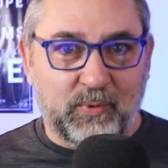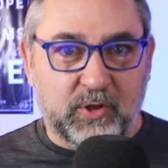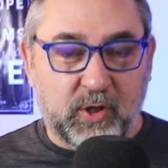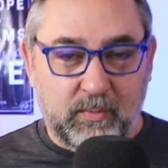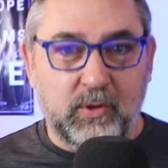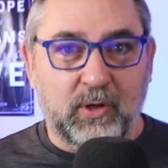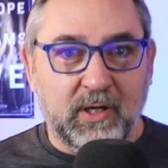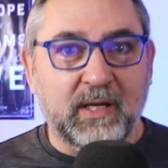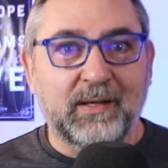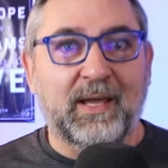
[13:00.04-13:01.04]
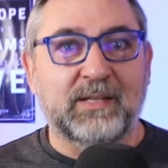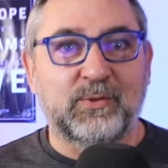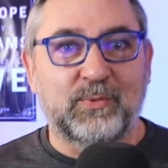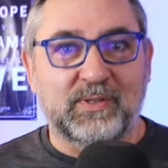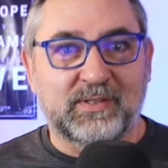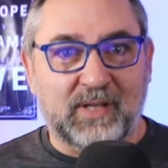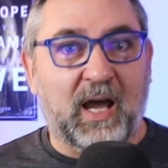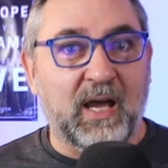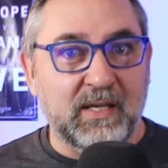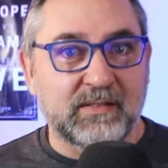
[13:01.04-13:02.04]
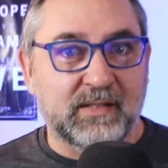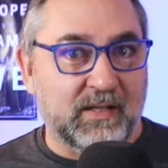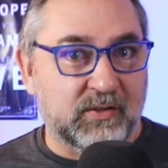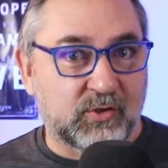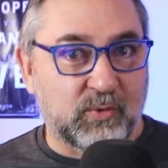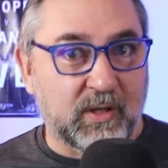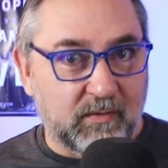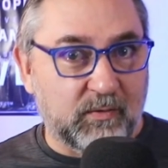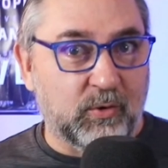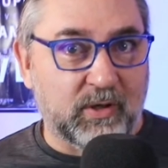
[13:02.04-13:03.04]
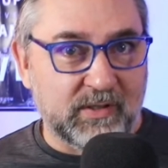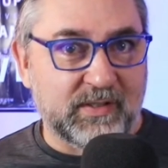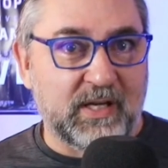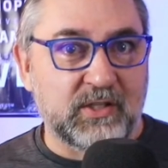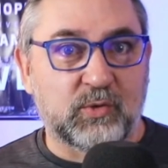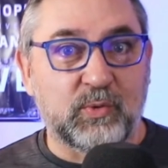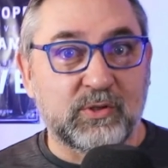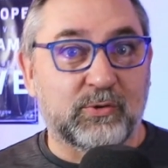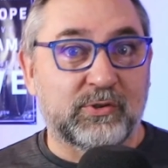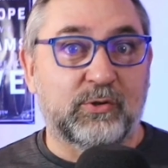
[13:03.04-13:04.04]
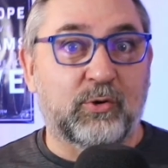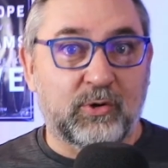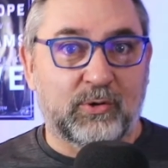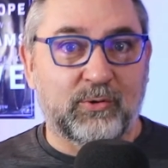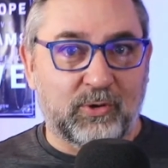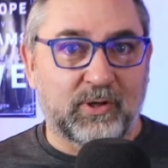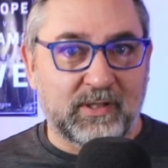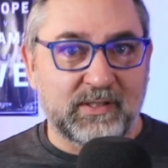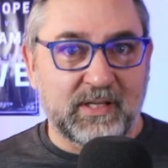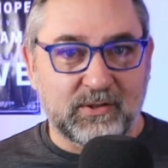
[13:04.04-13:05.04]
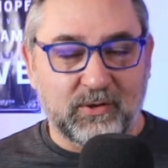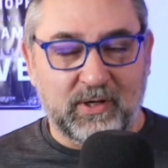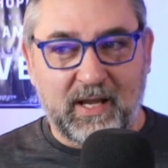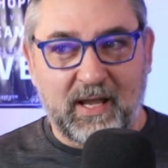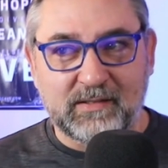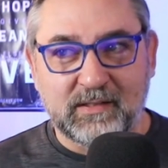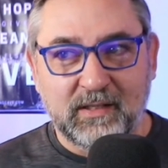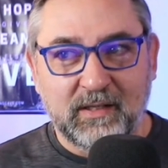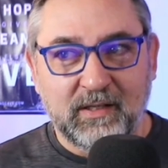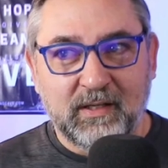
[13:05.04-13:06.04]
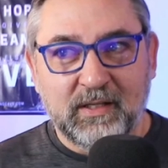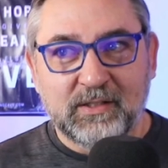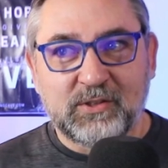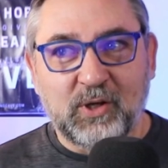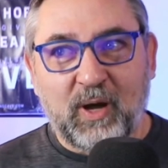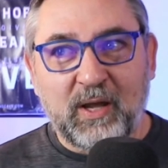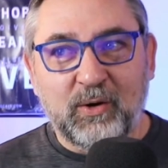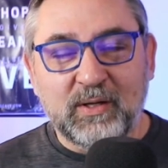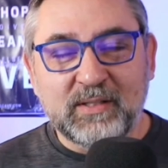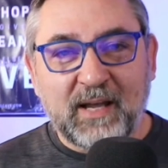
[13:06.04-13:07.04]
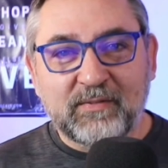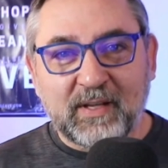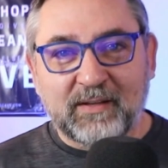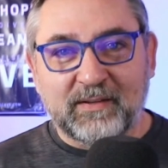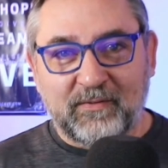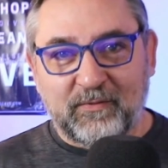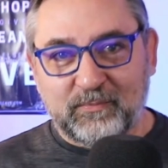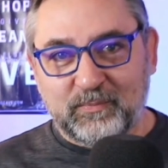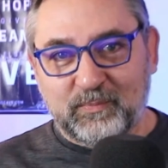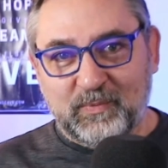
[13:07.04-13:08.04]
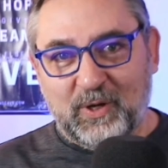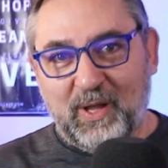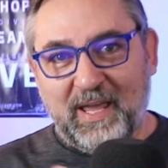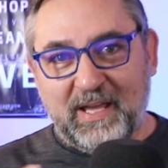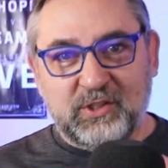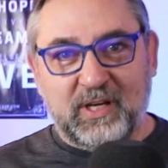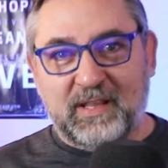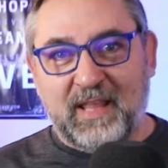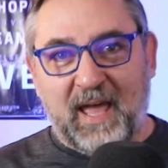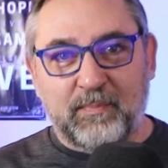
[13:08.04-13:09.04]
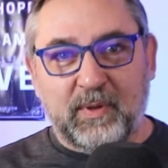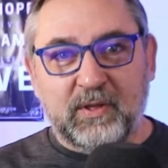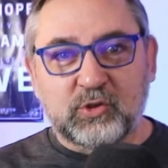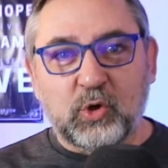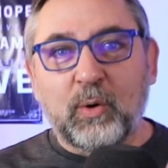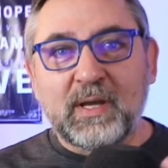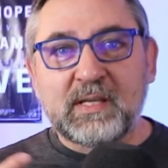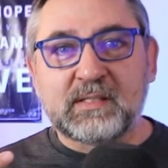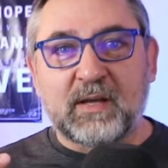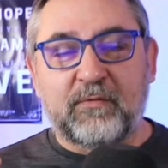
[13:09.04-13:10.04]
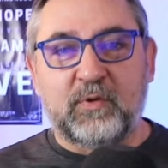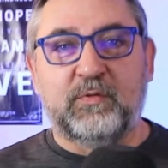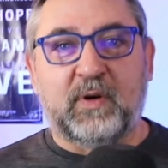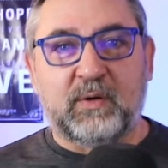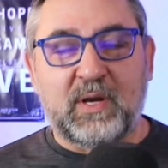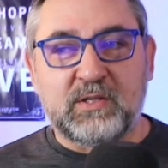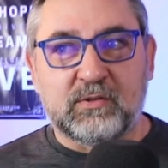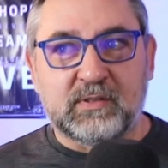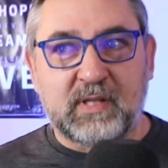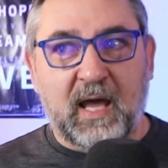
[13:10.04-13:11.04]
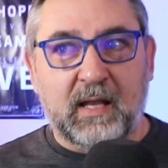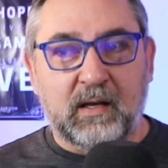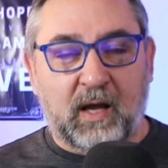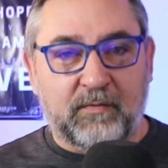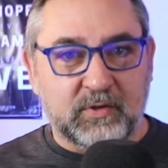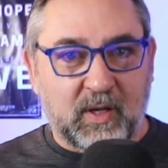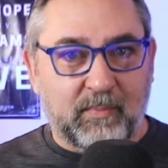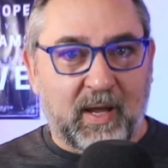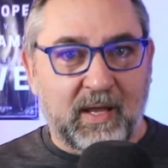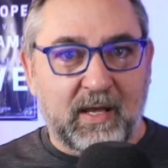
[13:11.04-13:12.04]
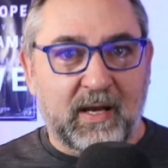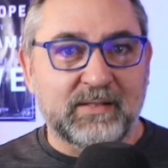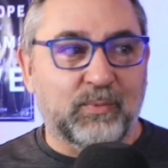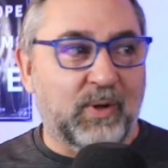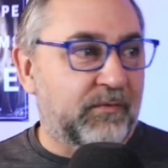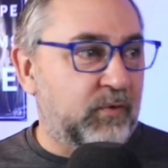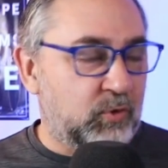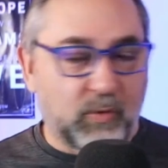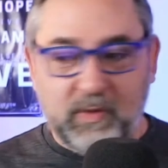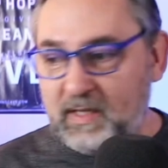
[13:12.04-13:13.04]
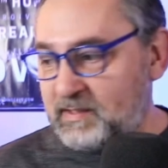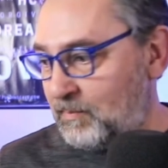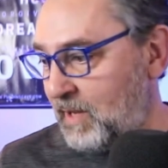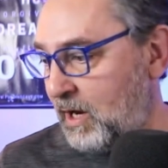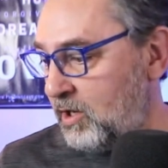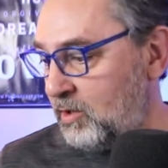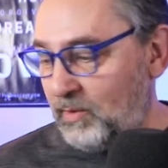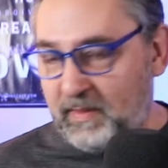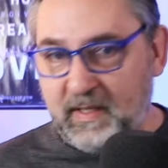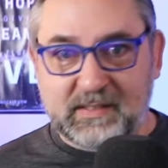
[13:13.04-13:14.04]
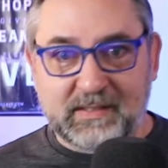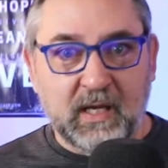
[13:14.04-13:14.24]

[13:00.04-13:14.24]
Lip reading: community, has to do with size and strength of the organization, resources the organization already has. So I always have to hedge it in that. But there's always a few fundraisers that, off the top of my head, I said, well, if you do this, marry it with this,